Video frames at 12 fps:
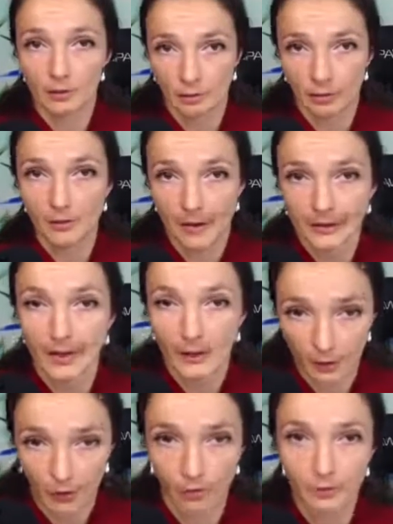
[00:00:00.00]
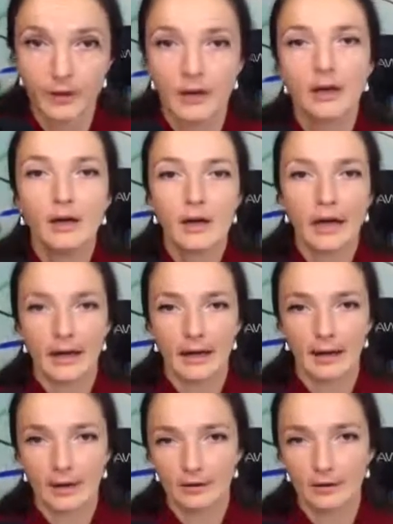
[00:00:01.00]
to the great unknown
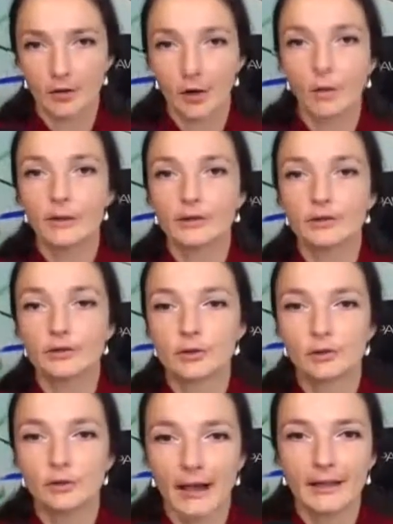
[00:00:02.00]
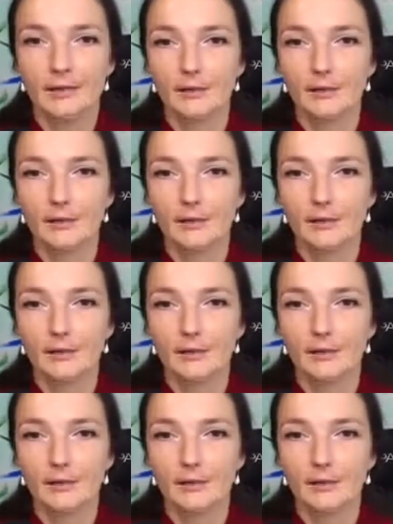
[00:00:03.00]
and going to that